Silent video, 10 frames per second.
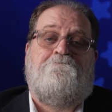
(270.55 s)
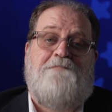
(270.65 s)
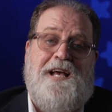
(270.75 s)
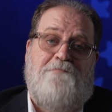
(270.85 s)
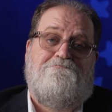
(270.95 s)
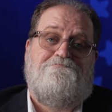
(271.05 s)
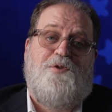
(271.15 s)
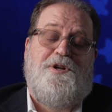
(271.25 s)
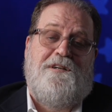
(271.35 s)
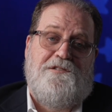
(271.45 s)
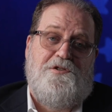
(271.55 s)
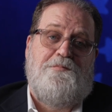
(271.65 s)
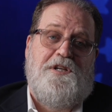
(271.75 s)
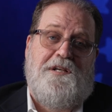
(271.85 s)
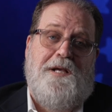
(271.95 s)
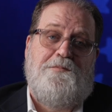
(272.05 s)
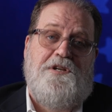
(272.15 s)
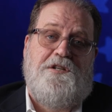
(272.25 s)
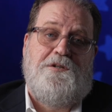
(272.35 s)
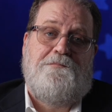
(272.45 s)
That would also be a game
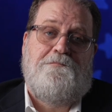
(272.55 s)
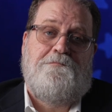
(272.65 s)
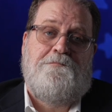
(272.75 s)
changer.